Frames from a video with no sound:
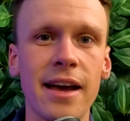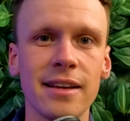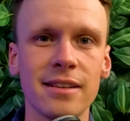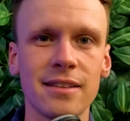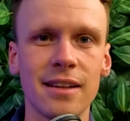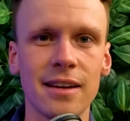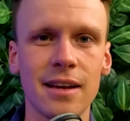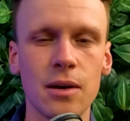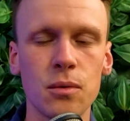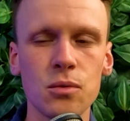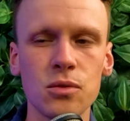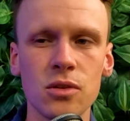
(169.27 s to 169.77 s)
It's
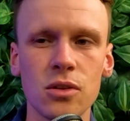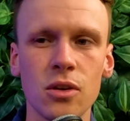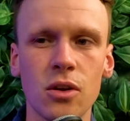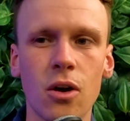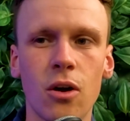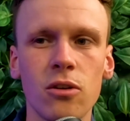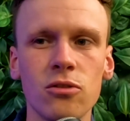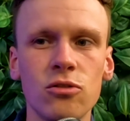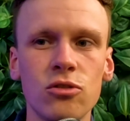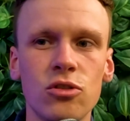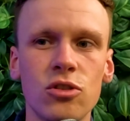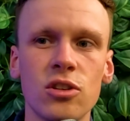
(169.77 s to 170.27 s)
like I wasn't
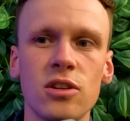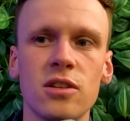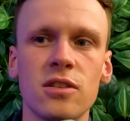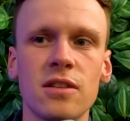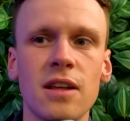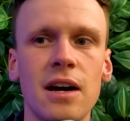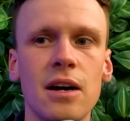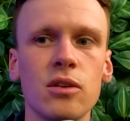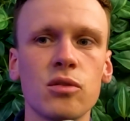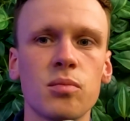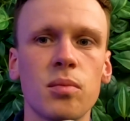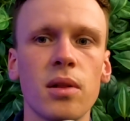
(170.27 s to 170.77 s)
conscious that
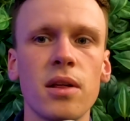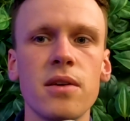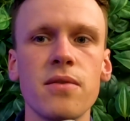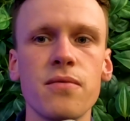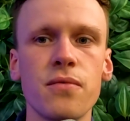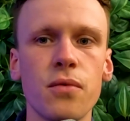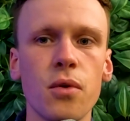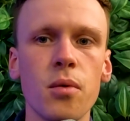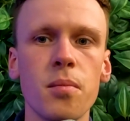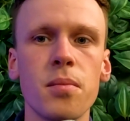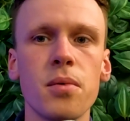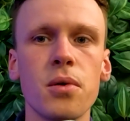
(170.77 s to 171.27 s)
I was playing
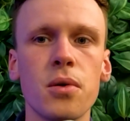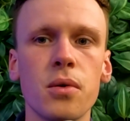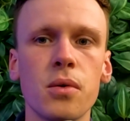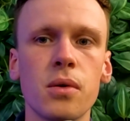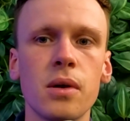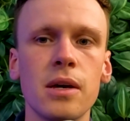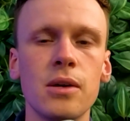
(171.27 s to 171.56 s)
football.